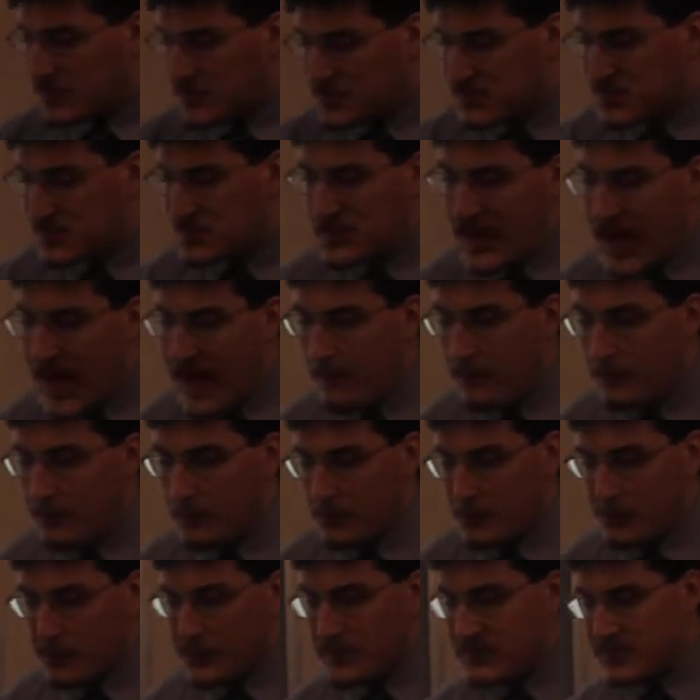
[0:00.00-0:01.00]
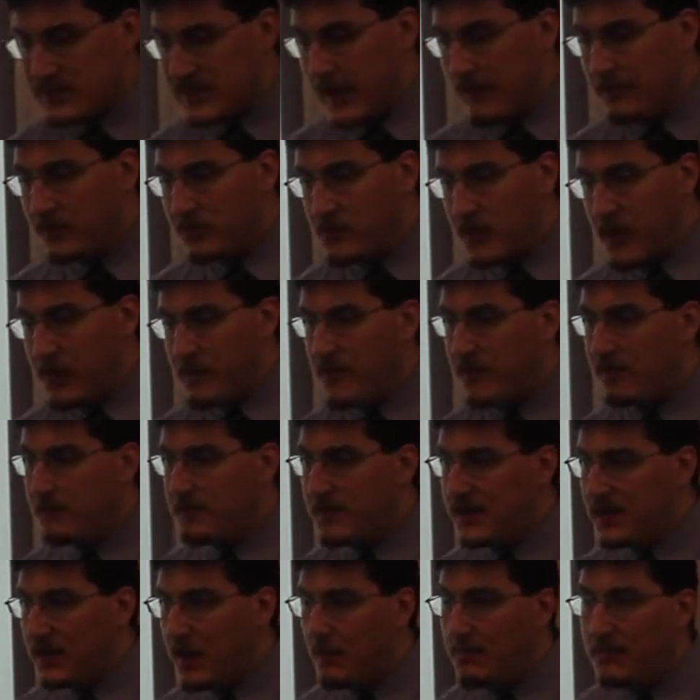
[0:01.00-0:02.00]
the stems, the stems may
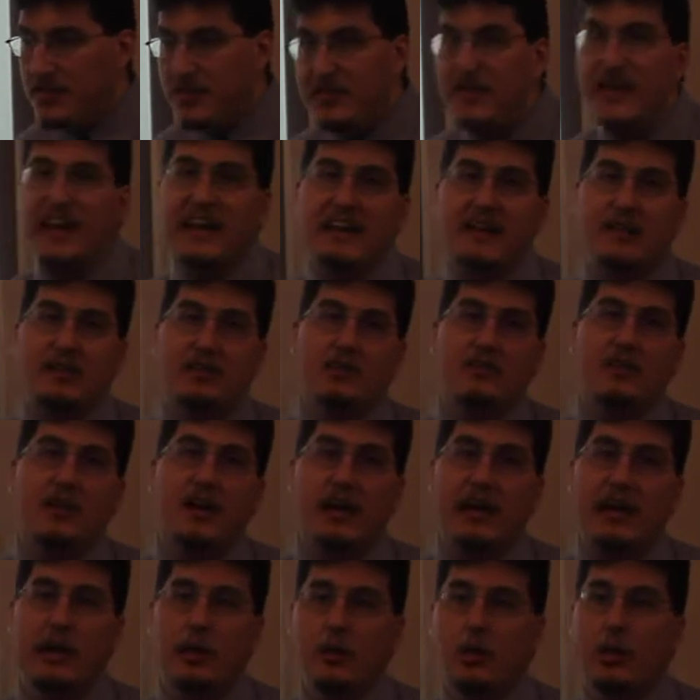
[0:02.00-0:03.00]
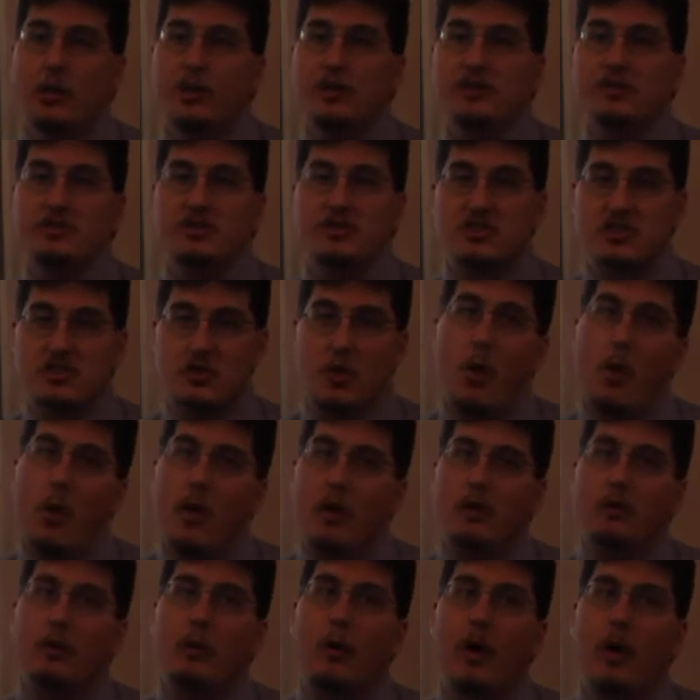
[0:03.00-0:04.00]
have become thickened in order to
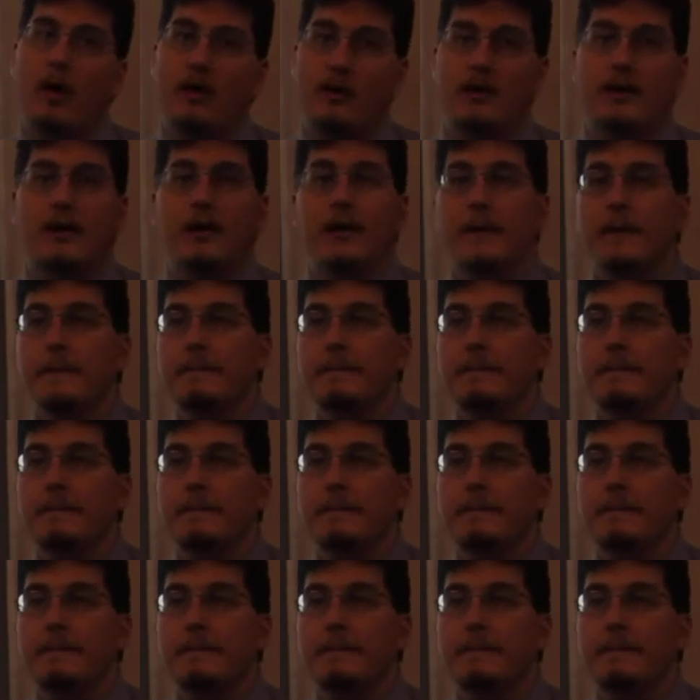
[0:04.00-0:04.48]
store water